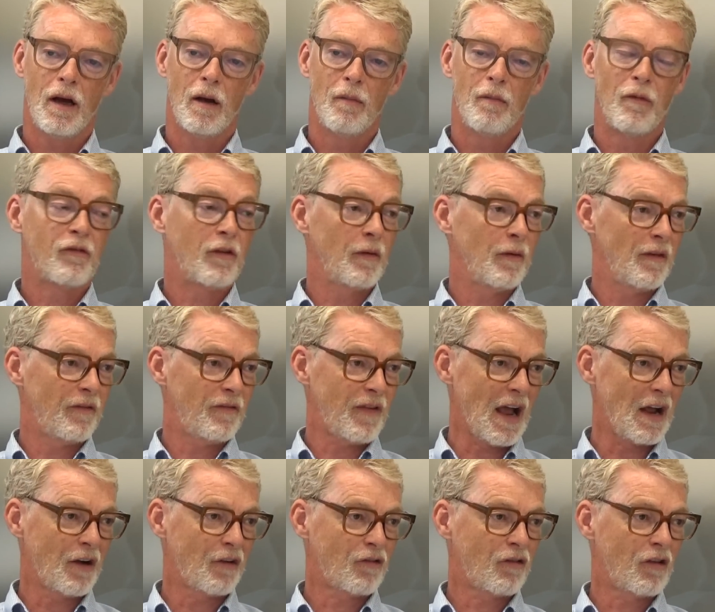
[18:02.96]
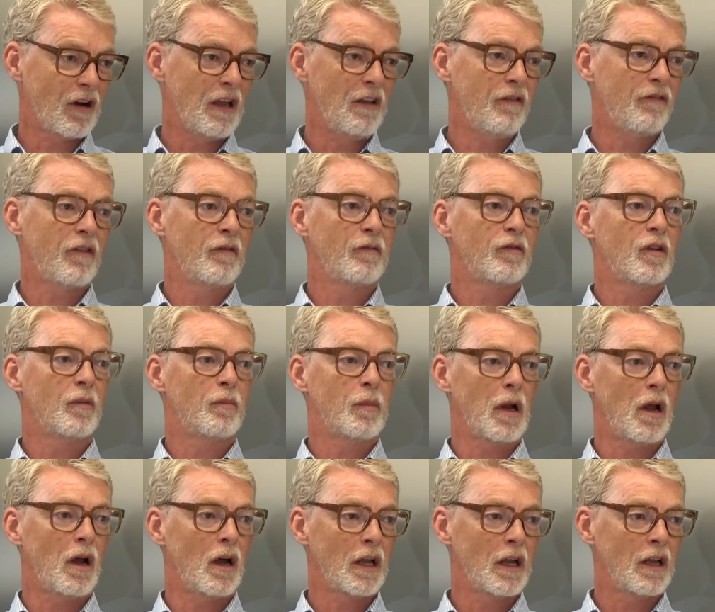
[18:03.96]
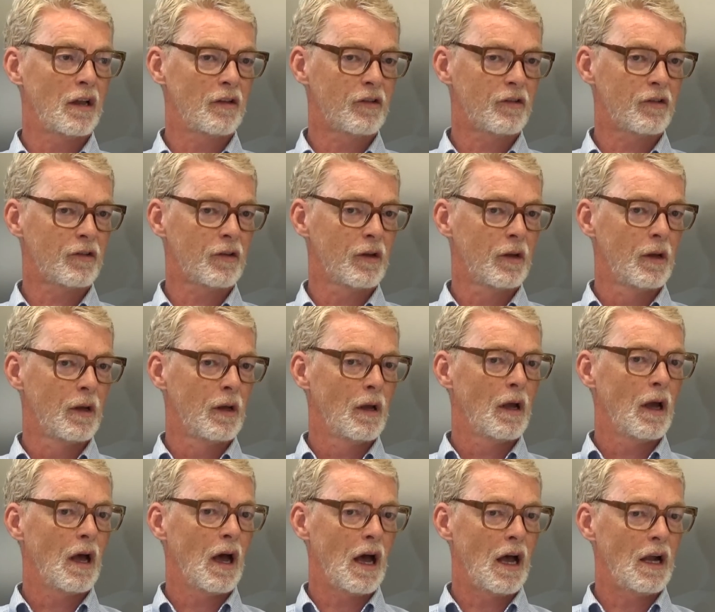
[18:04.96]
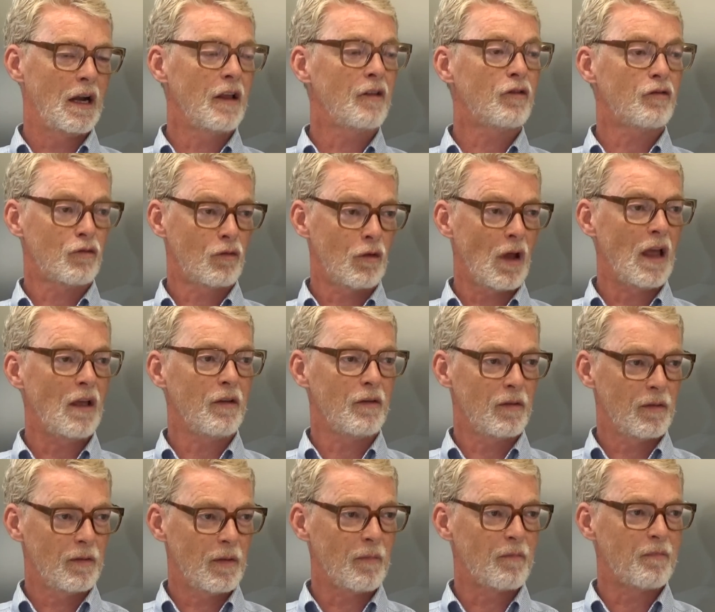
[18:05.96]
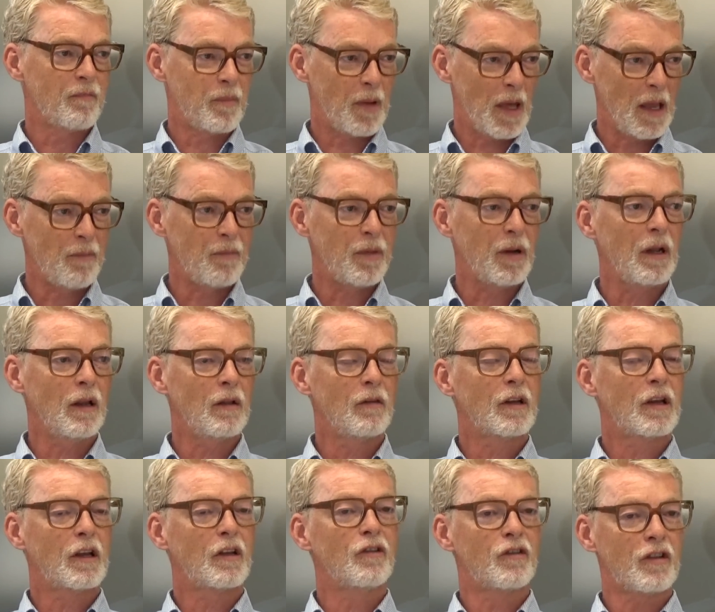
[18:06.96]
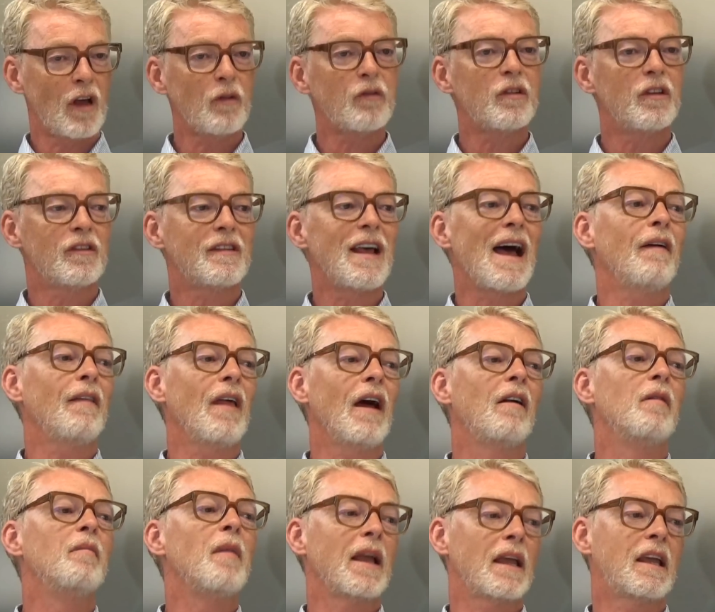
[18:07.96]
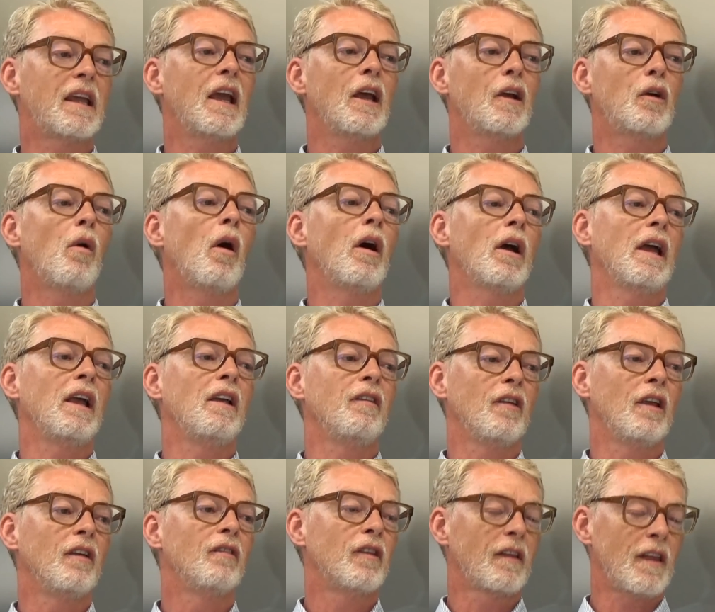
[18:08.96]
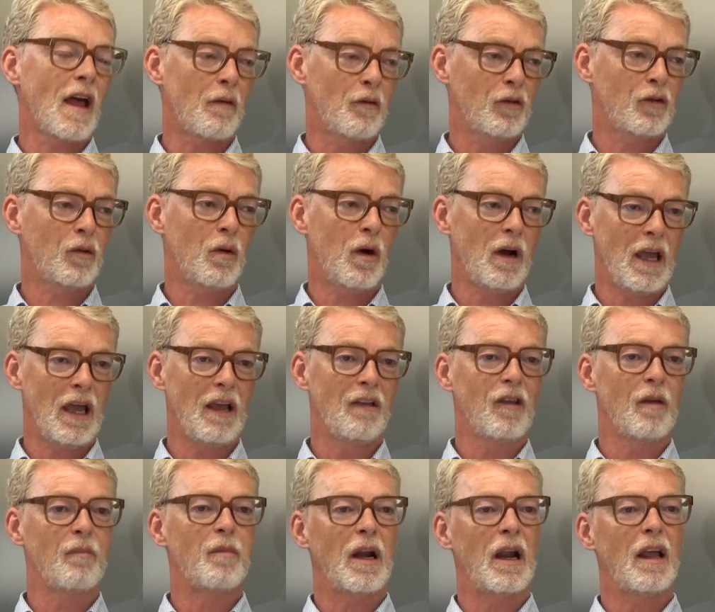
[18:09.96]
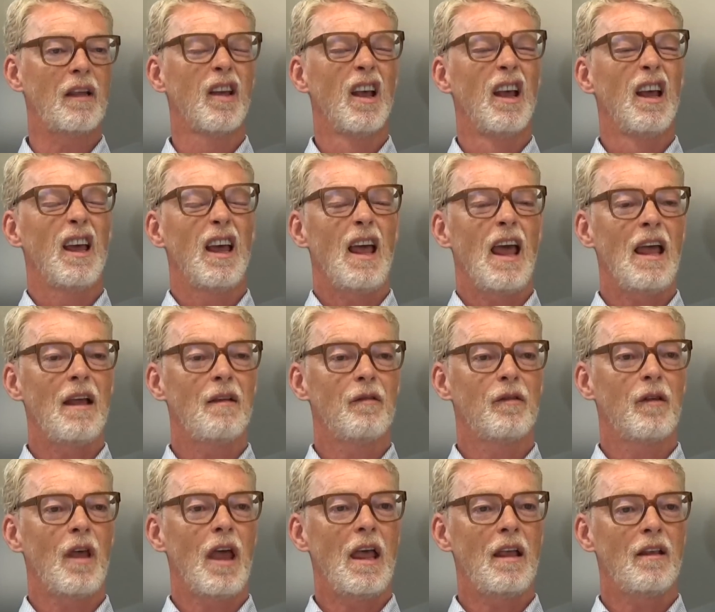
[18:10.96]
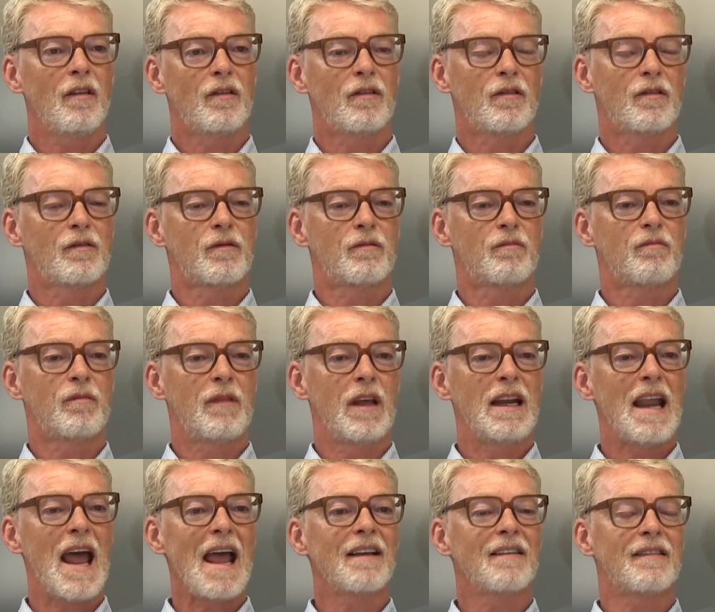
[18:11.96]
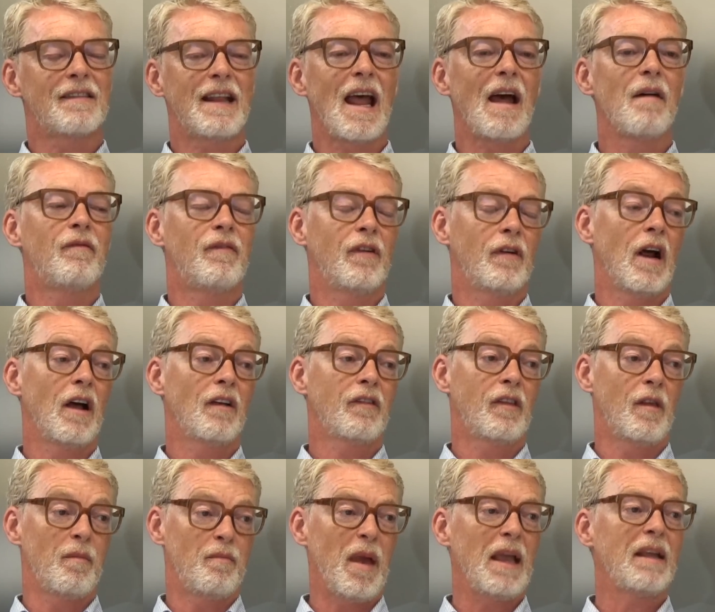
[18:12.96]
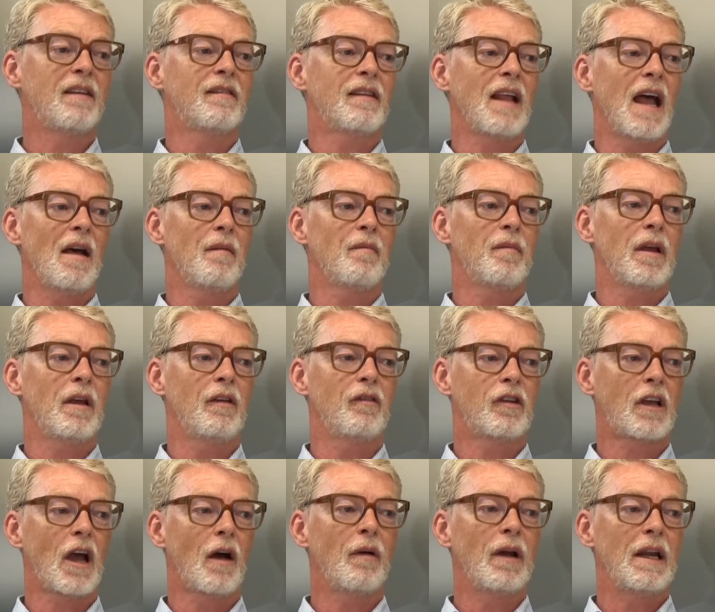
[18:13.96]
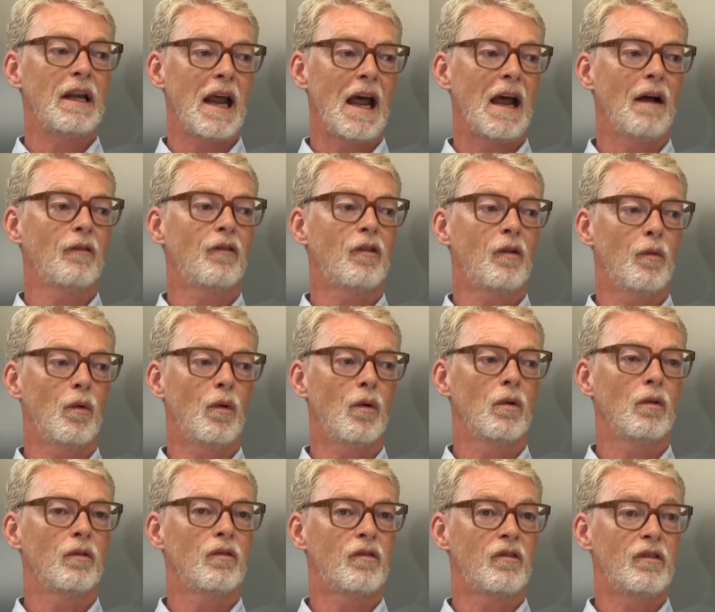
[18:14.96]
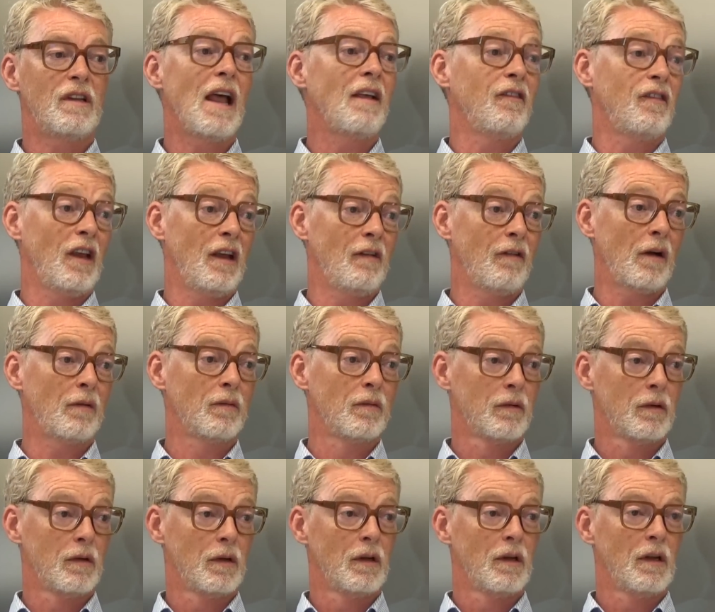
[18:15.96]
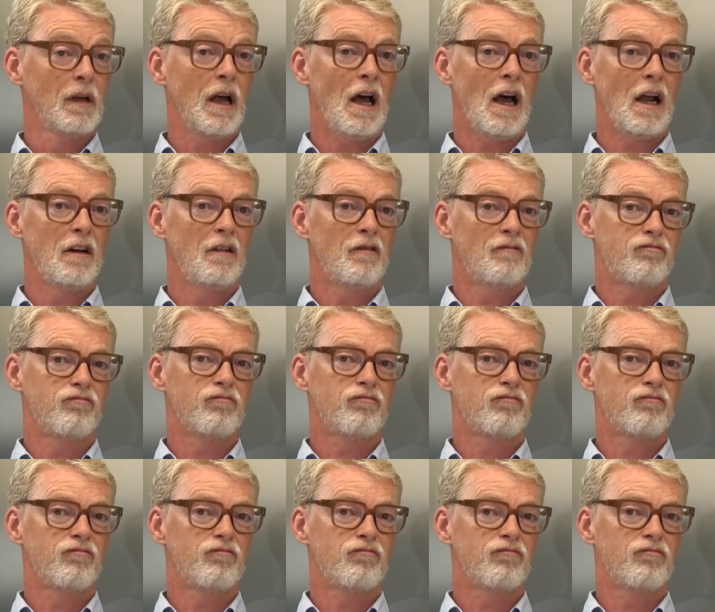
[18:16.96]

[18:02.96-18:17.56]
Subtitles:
from the factory, from suppliers. And the consultants out there are making it quite easy. So that was quite easy. But it's the next step for us. The big step is going now towards net zero. And,